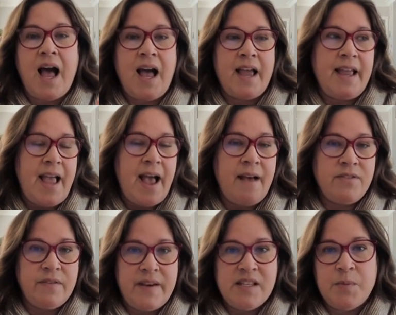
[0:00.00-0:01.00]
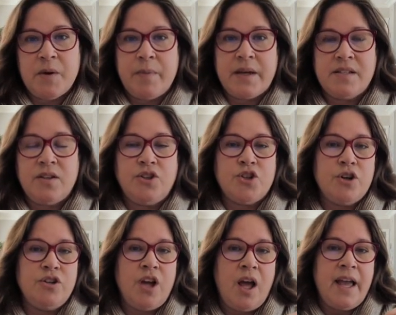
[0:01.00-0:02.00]
I have the Facebook pixel
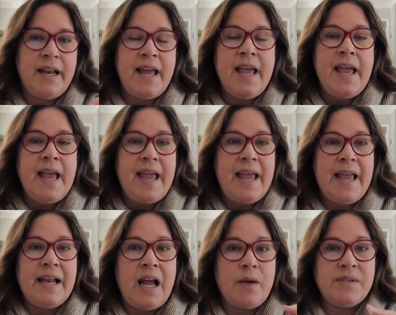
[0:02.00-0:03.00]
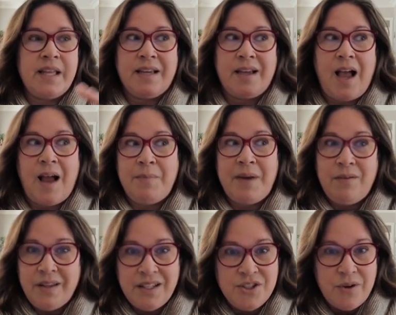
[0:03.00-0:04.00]
turned on. And I was like, I'm not
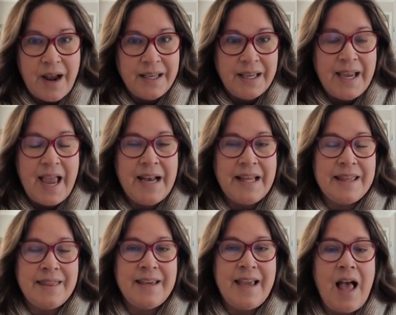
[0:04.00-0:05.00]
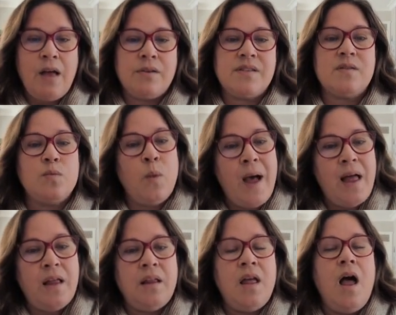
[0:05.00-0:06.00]
really tracking anything else.
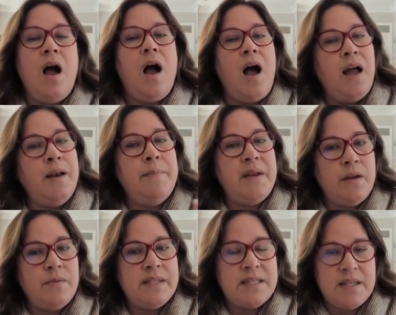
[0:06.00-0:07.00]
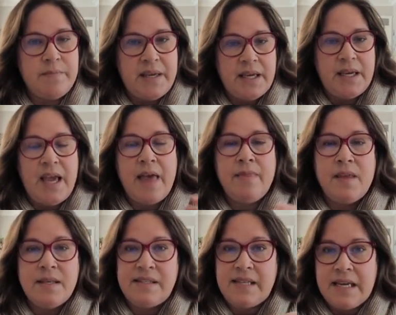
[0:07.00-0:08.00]
Well, unbeknownst to me, and
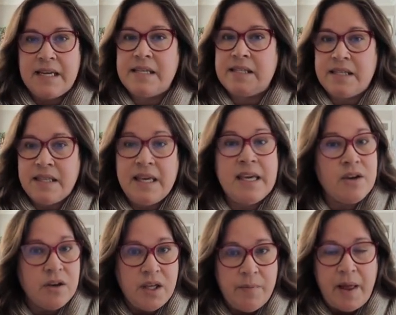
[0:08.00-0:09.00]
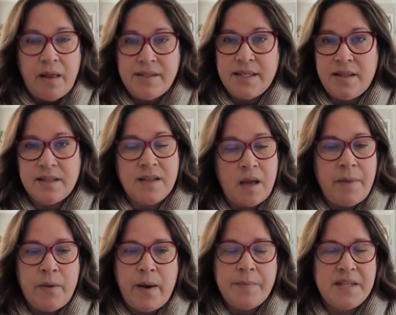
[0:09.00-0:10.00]
this is the cookie policy that's on
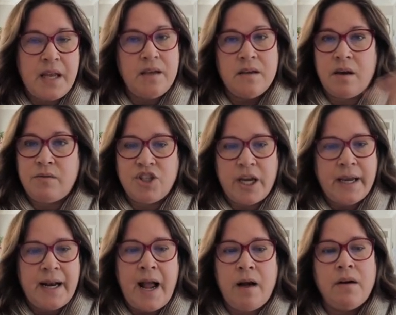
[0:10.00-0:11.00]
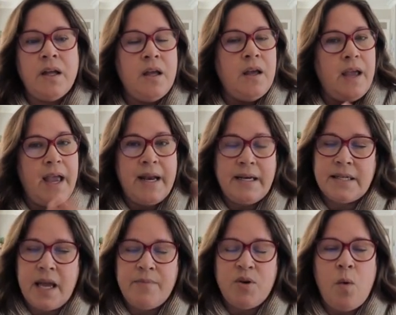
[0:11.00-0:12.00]
my website, you can go check it out
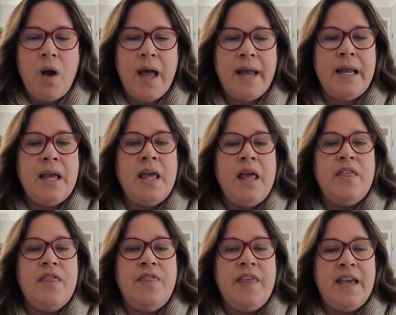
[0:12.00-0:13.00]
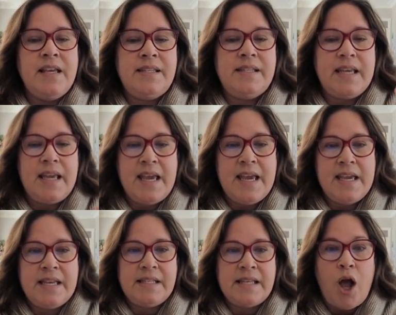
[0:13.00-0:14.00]
anytime you want. This
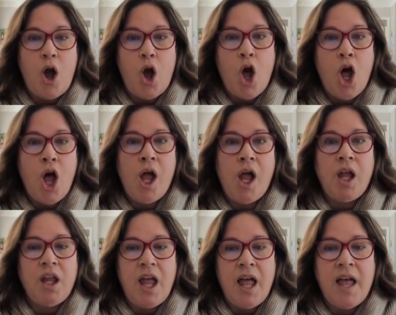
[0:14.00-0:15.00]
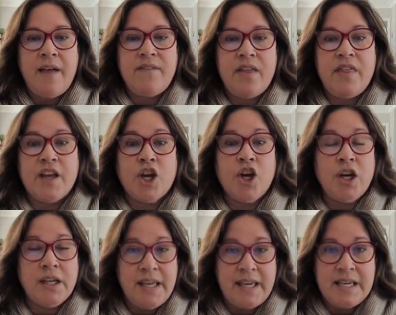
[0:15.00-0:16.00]
is all of the
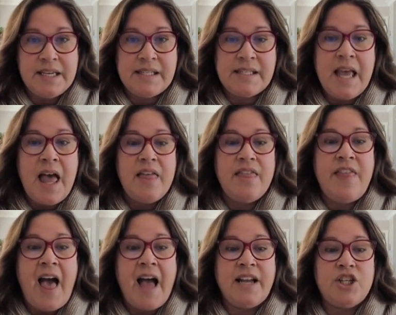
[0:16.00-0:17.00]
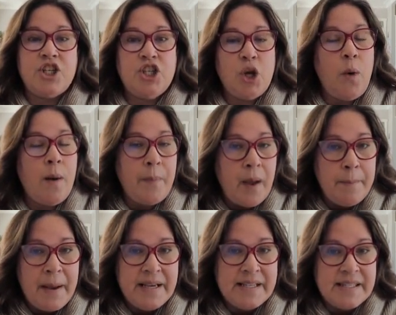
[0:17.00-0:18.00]
cookies that show up on
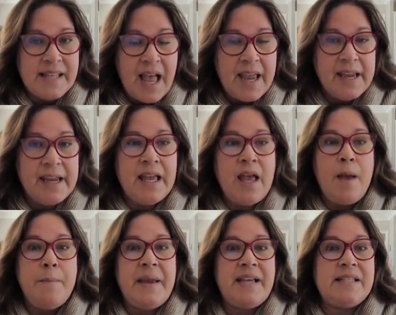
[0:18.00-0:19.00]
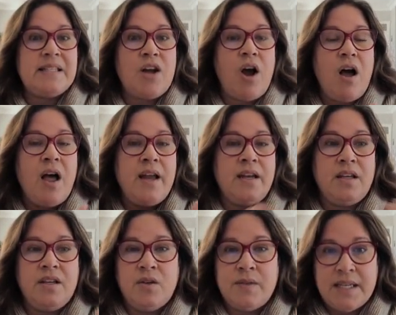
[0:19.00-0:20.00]
my site based on
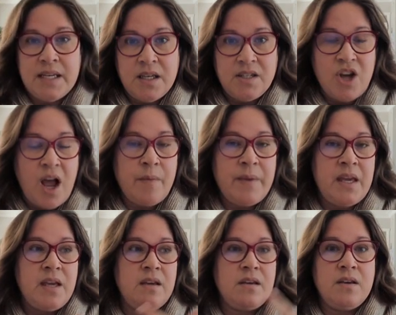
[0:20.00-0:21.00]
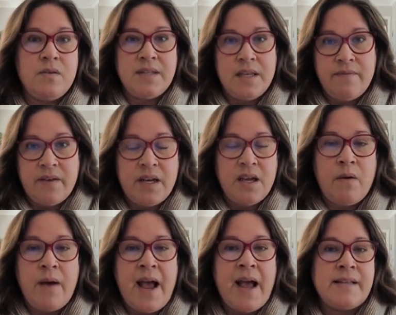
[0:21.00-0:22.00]
using Kajabi, using
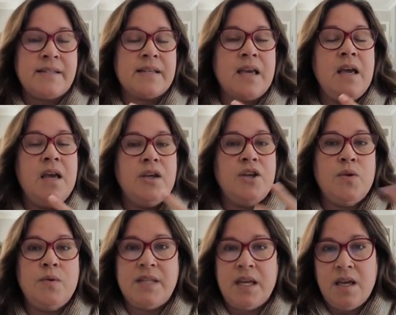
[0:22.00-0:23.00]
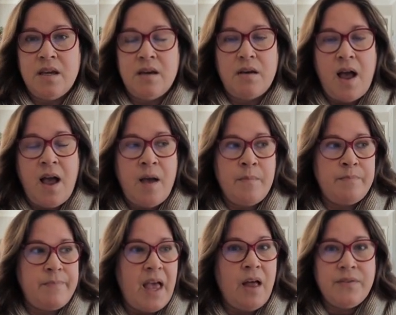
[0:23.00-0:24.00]
VideoAsk, using
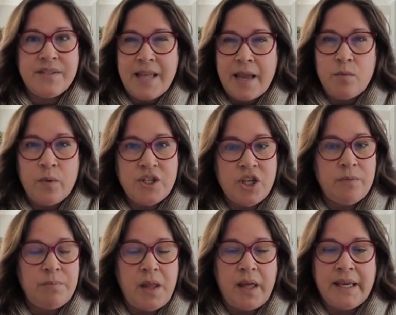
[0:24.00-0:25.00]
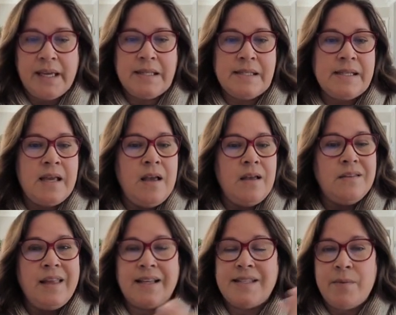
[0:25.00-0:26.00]
um, Elfsight widget plugins.
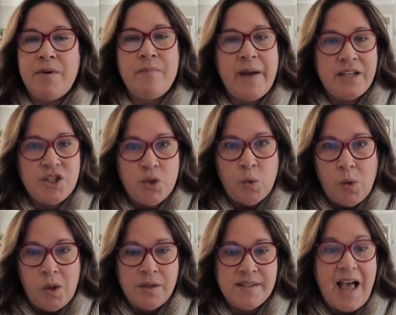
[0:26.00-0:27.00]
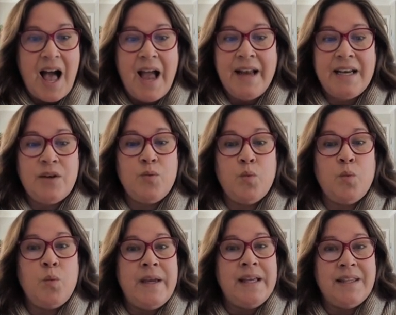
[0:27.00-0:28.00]
Like some of my tools, I didn't
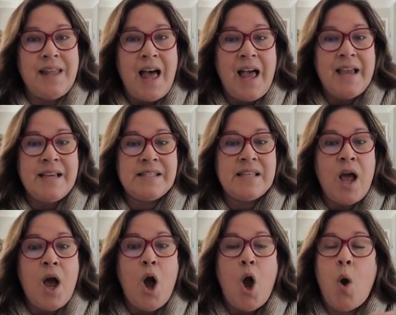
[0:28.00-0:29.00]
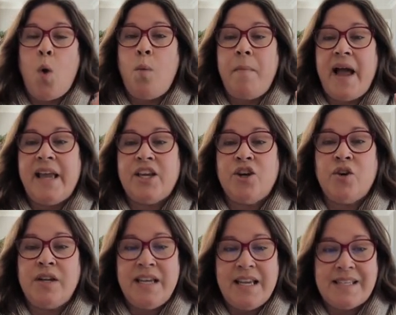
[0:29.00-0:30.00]
realize, oh my
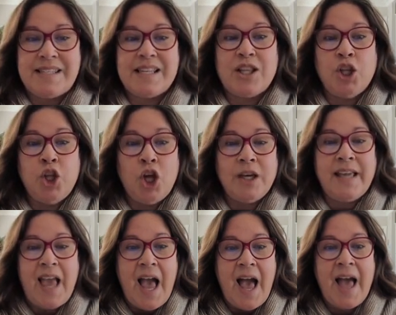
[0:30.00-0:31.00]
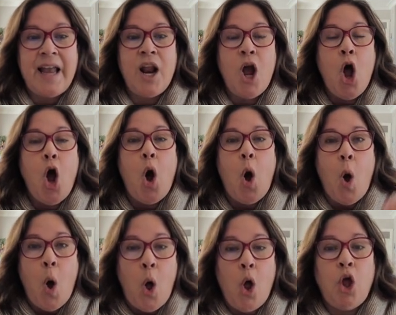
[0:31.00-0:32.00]
goodness, look at
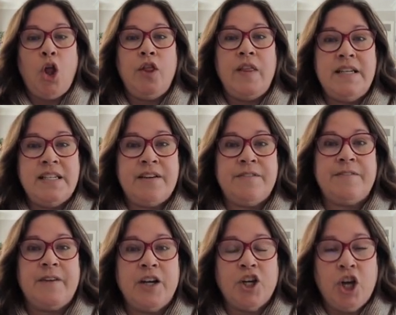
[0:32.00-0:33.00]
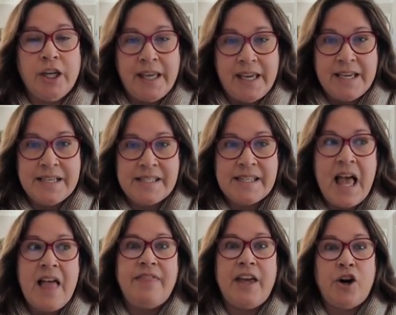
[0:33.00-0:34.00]
all the different cookies
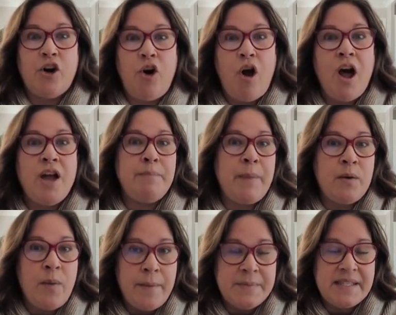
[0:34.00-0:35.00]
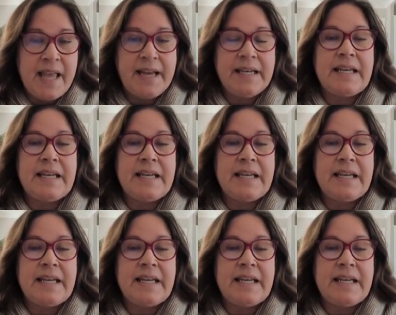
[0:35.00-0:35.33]
that are on my website.